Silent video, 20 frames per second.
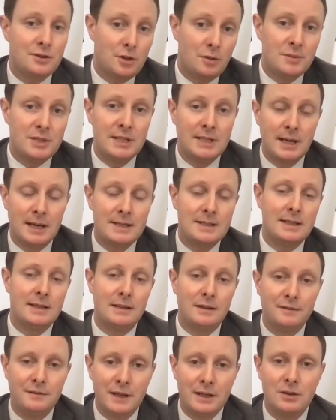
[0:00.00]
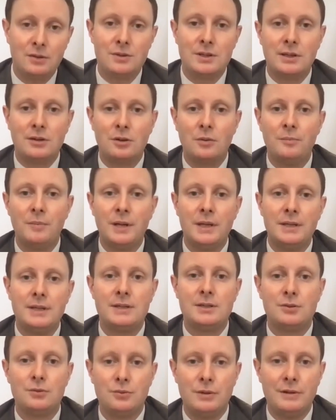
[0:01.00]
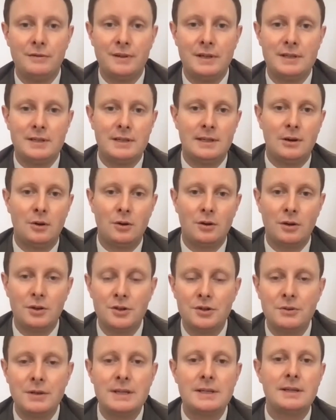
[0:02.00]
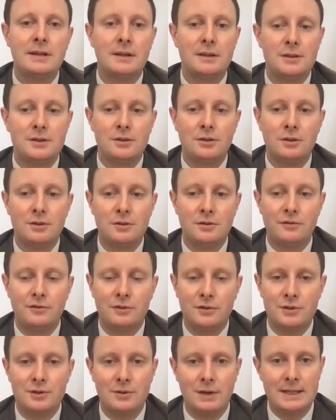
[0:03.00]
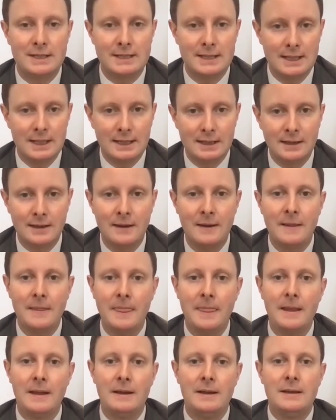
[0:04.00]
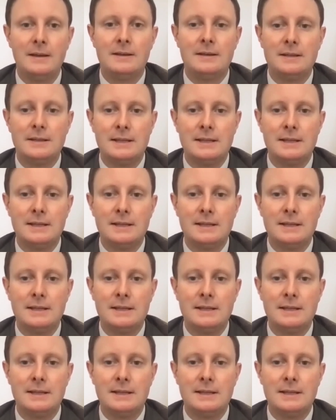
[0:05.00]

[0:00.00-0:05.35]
they are subsidizing de facto their companies to invest in our countries, and so on and so forth. So I think